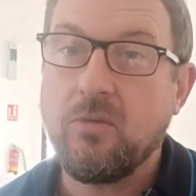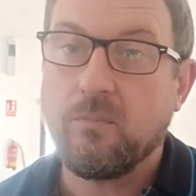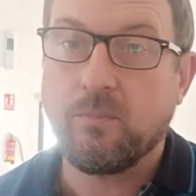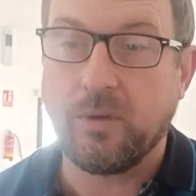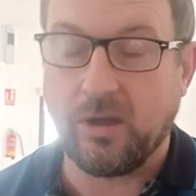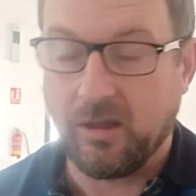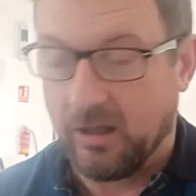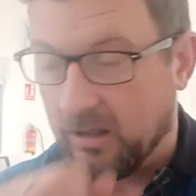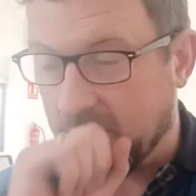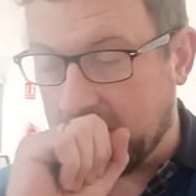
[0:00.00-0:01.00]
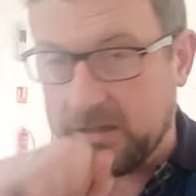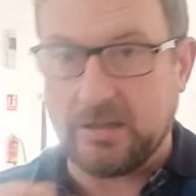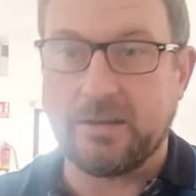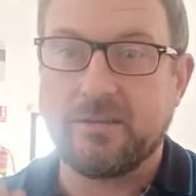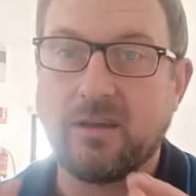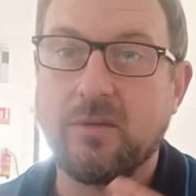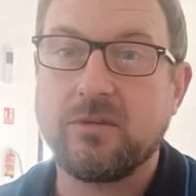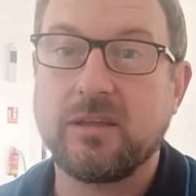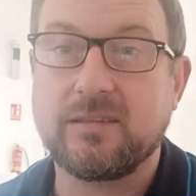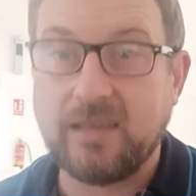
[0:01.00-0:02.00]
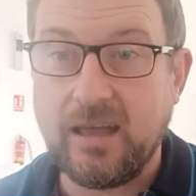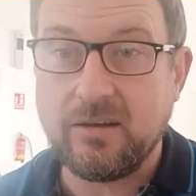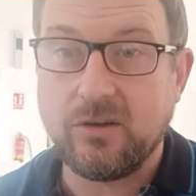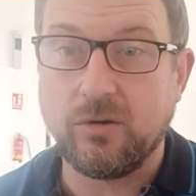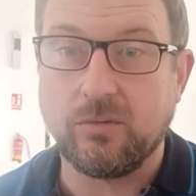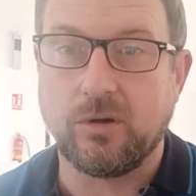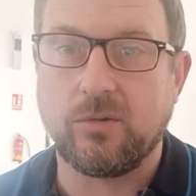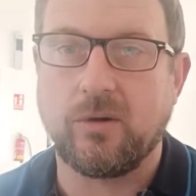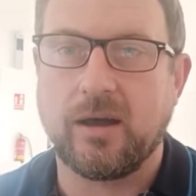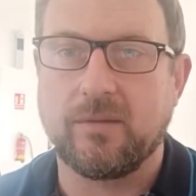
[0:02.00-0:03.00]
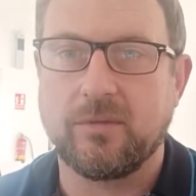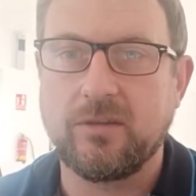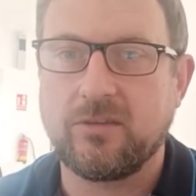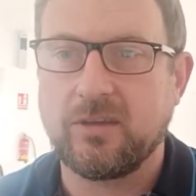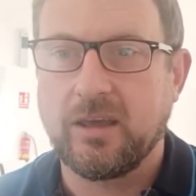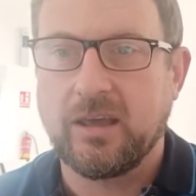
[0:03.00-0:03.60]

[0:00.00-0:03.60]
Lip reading: But in terms of the technical requirements,